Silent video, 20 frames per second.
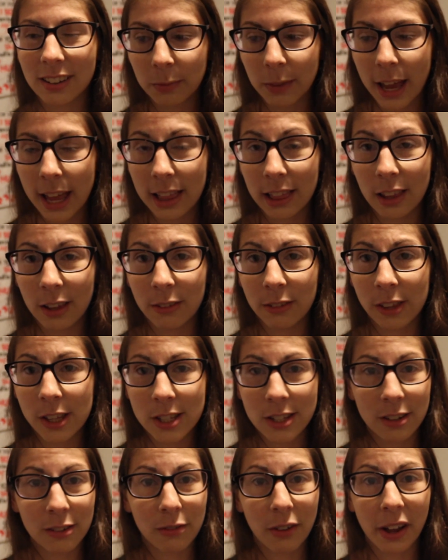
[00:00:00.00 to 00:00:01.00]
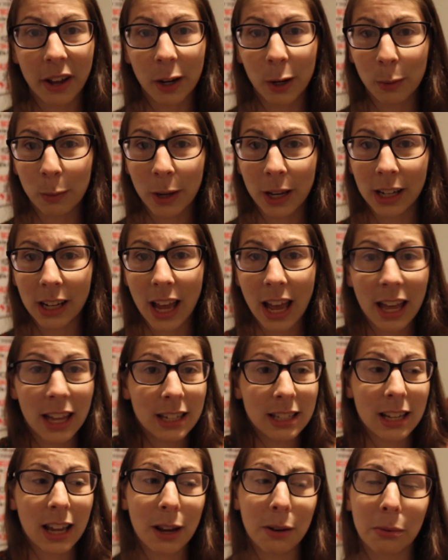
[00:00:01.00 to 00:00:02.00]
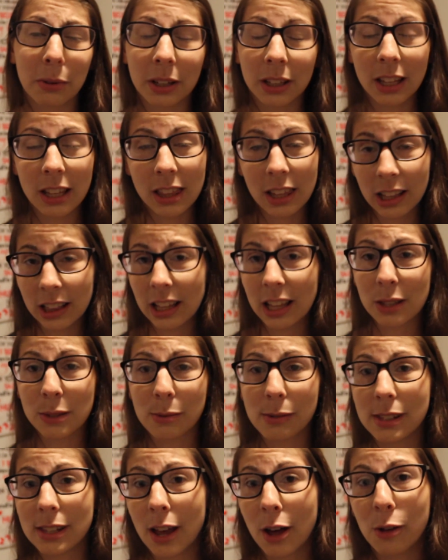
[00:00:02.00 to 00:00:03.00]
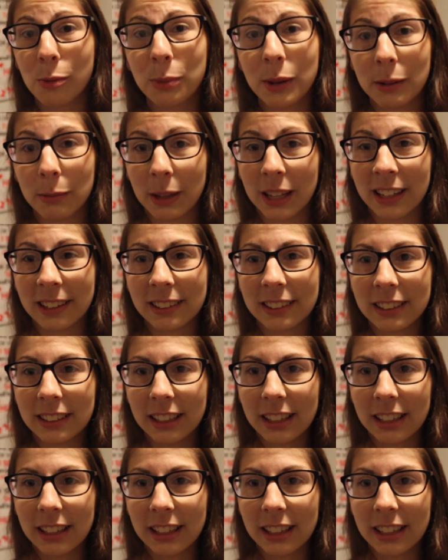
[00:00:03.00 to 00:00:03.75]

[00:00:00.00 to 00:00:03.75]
I love this environment and I really think that's what's helping me.